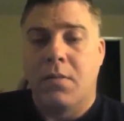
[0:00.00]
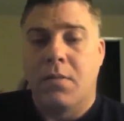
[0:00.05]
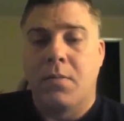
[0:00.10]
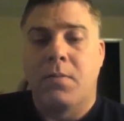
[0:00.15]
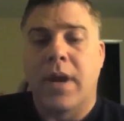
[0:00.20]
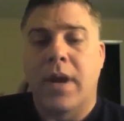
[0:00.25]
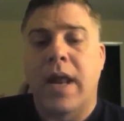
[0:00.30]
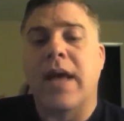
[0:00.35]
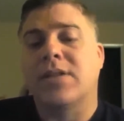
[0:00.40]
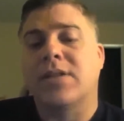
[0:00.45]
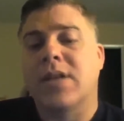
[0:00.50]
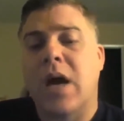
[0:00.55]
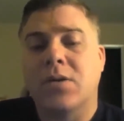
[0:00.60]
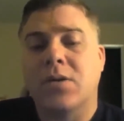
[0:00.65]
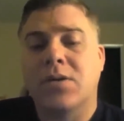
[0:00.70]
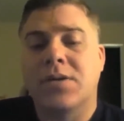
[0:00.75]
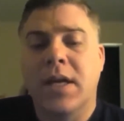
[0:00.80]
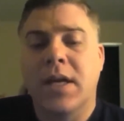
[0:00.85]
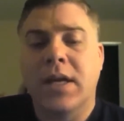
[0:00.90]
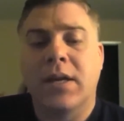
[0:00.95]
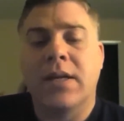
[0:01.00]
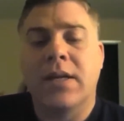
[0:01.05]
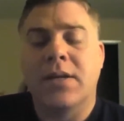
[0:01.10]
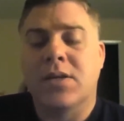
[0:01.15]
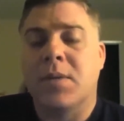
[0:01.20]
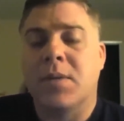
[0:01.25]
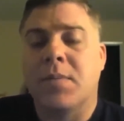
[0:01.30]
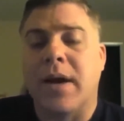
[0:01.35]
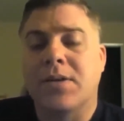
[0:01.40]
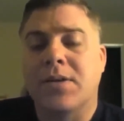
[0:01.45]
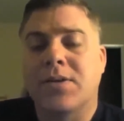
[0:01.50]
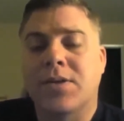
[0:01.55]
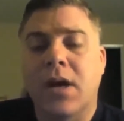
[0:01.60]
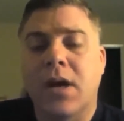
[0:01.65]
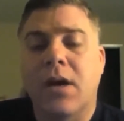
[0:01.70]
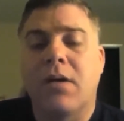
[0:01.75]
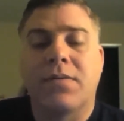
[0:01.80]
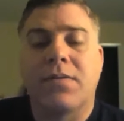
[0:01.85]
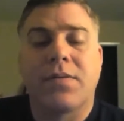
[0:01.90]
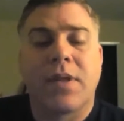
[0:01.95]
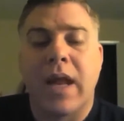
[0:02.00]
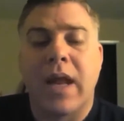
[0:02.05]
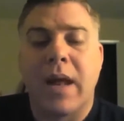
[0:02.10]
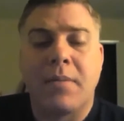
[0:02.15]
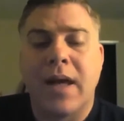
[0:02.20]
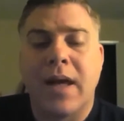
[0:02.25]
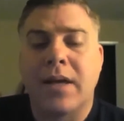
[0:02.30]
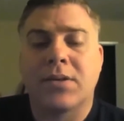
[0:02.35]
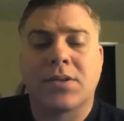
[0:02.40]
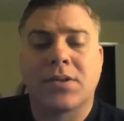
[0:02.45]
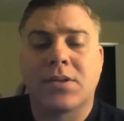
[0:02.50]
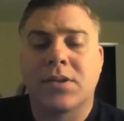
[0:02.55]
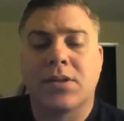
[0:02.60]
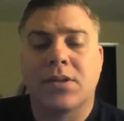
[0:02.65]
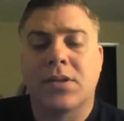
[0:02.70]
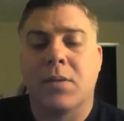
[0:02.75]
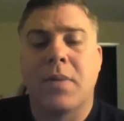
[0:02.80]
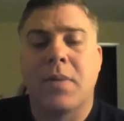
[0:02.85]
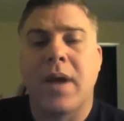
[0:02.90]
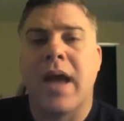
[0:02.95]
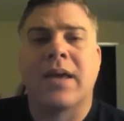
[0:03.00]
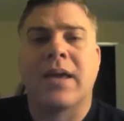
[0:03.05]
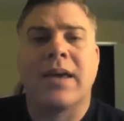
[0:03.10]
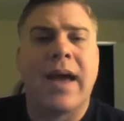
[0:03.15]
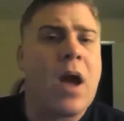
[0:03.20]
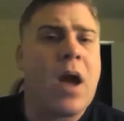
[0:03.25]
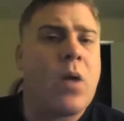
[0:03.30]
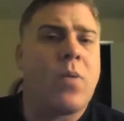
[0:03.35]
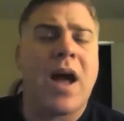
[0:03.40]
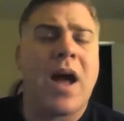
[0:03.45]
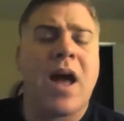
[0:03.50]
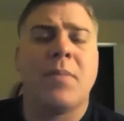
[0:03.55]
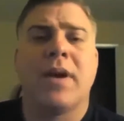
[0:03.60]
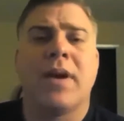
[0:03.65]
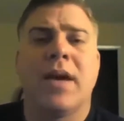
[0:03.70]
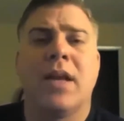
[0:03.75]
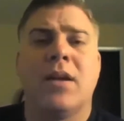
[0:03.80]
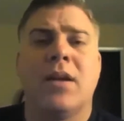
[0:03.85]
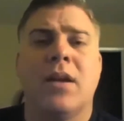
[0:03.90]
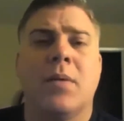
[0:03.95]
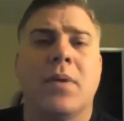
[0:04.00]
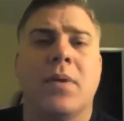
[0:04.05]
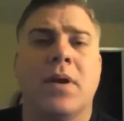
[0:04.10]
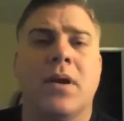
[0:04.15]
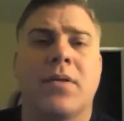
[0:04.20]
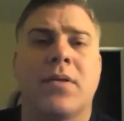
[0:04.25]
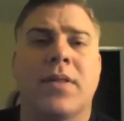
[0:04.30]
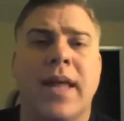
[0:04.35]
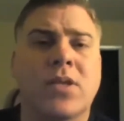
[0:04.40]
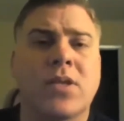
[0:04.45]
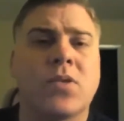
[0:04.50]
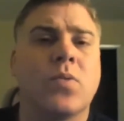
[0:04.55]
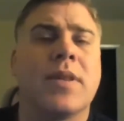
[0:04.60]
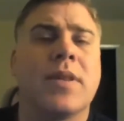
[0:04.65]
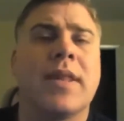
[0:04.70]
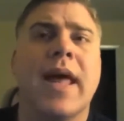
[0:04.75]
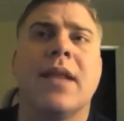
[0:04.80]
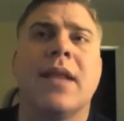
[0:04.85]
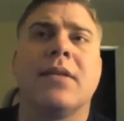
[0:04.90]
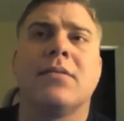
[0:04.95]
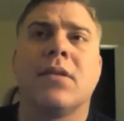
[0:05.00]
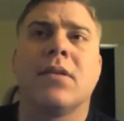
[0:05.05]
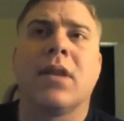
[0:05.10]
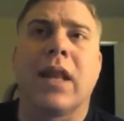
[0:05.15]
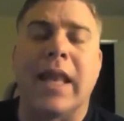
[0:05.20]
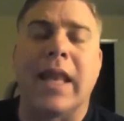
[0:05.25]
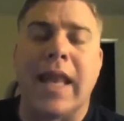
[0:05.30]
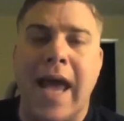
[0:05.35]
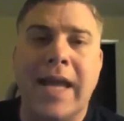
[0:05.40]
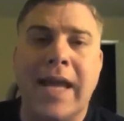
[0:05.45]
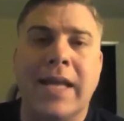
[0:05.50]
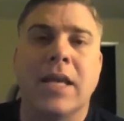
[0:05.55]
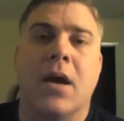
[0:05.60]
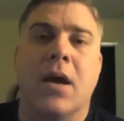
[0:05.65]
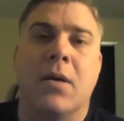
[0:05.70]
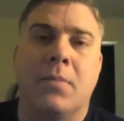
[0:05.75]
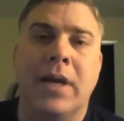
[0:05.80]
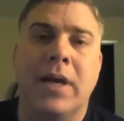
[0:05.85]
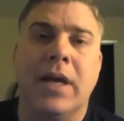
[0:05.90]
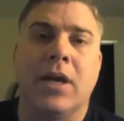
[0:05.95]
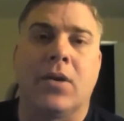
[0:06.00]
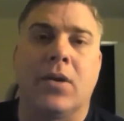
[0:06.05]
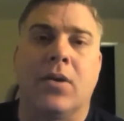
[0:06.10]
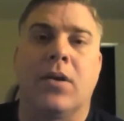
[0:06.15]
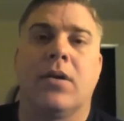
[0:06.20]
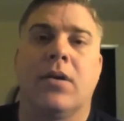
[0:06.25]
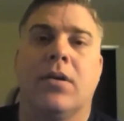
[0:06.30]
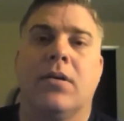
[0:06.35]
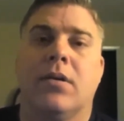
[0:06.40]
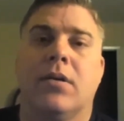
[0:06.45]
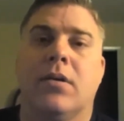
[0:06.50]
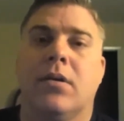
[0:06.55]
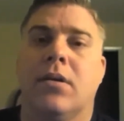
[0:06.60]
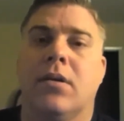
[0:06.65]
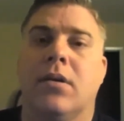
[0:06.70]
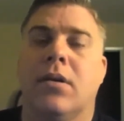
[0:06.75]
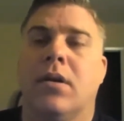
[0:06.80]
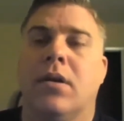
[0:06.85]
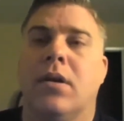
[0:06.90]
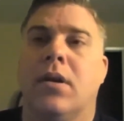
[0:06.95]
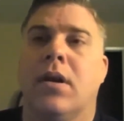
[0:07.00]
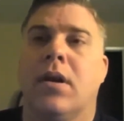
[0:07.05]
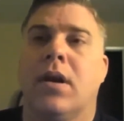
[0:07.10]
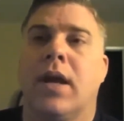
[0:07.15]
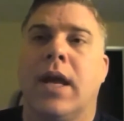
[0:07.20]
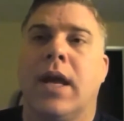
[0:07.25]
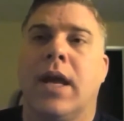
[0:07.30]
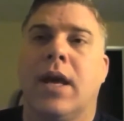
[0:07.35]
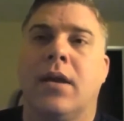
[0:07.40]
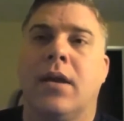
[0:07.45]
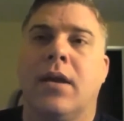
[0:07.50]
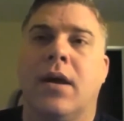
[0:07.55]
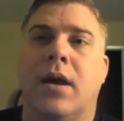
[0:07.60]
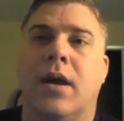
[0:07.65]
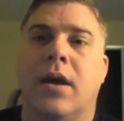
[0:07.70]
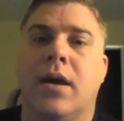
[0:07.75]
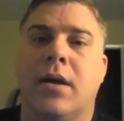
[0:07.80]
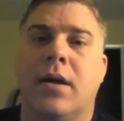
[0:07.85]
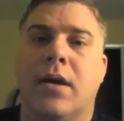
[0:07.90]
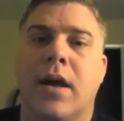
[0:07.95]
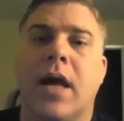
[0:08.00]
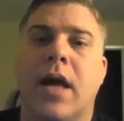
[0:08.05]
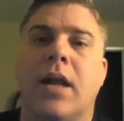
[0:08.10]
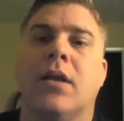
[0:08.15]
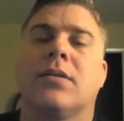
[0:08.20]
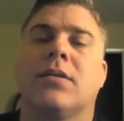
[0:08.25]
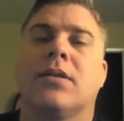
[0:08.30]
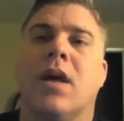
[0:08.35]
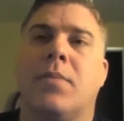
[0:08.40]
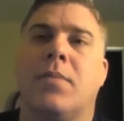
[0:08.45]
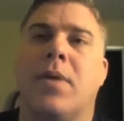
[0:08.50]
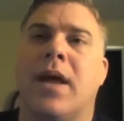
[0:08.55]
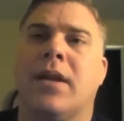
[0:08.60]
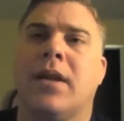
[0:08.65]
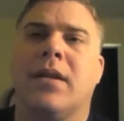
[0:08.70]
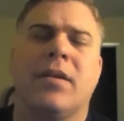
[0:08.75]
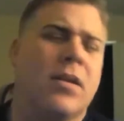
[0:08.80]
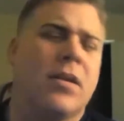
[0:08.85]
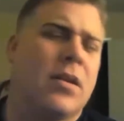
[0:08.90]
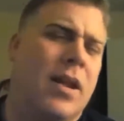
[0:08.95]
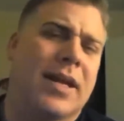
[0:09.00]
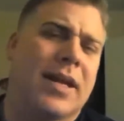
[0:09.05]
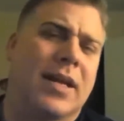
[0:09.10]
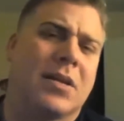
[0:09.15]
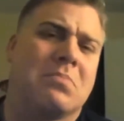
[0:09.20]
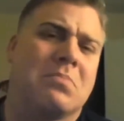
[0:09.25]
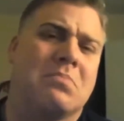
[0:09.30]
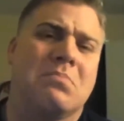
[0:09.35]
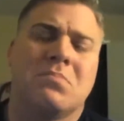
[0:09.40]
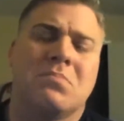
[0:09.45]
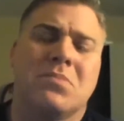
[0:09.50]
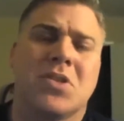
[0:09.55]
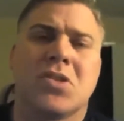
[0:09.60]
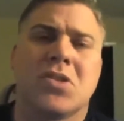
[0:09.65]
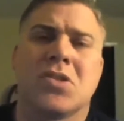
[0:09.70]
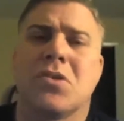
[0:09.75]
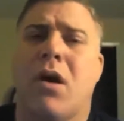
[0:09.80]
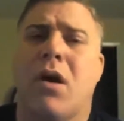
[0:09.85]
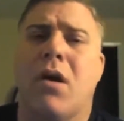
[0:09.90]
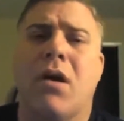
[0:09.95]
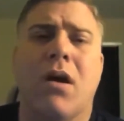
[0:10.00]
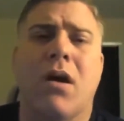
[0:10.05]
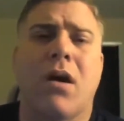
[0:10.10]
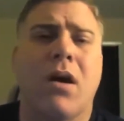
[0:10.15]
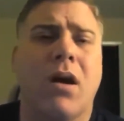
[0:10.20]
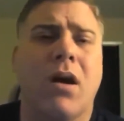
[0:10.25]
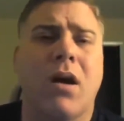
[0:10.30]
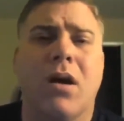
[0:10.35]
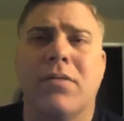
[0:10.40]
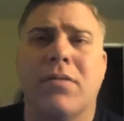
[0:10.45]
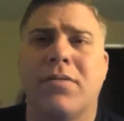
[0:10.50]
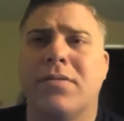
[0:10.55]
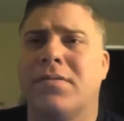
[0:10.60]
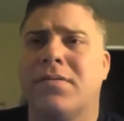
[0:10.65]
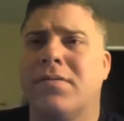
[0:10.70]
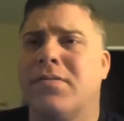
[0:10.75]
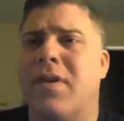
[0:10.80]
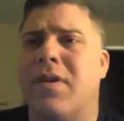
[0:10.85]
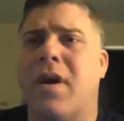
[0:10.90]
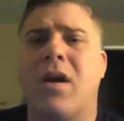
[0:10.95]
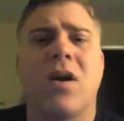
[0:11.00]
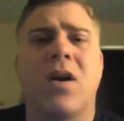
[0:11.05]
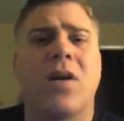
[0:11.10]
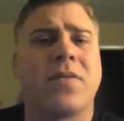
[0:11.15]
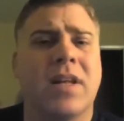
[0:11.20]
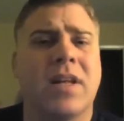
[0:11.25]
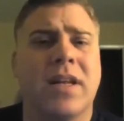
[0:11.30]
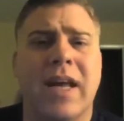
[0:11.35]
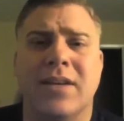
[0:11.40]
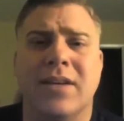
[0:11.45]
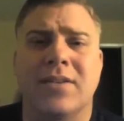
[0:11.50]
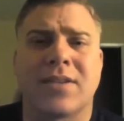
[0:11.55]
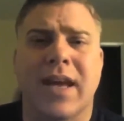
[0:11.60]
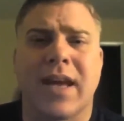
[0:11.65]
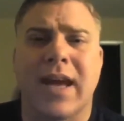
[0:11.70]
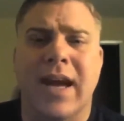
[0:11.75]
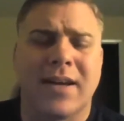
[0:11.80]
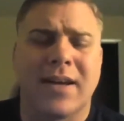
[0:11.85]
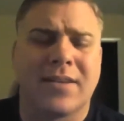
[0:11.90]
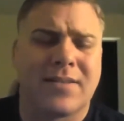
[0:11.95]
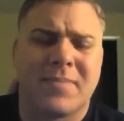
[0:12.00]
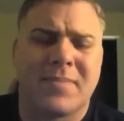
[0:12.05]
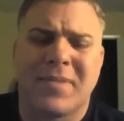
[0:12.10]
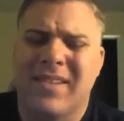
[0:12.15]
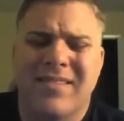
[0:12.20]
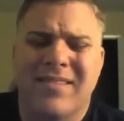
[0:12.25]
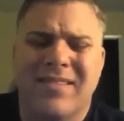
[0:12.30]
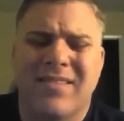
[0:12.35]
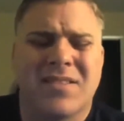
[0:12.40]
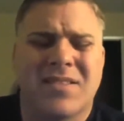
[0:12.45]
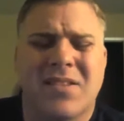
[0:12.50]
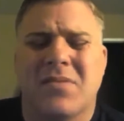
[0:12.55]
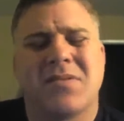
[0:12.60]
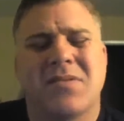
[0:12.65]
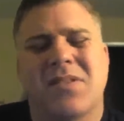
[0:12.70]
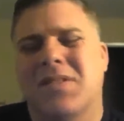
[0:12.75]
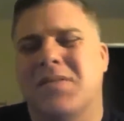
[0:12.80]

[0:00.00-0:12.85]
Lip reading: But as I was thinking this to myself, that I'm not such a bad guy, why I'm ending up here, that's when that light appeared. And I looked up at it, and it looked like a star far off in the night sky, something so